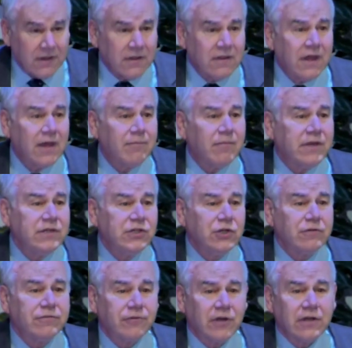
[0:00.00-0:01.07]
That, my
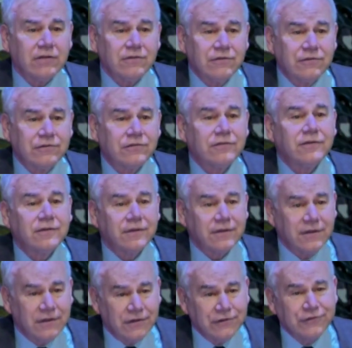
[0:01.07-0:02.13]
dear friends,
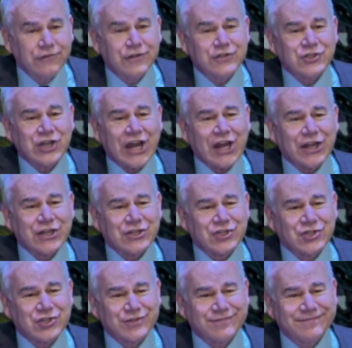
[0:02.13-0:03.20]
is the
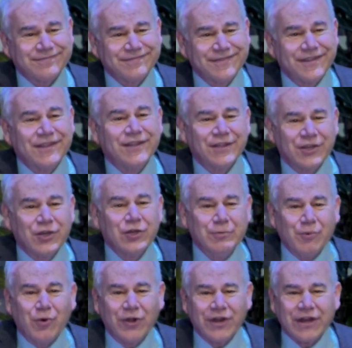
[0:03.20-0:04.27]
challenge. Good
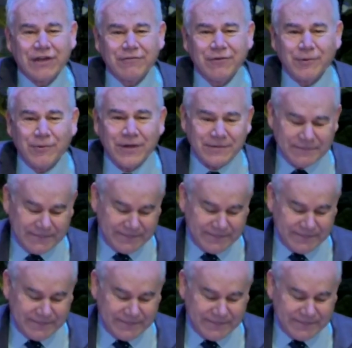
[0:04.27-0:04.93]
morning, everyone.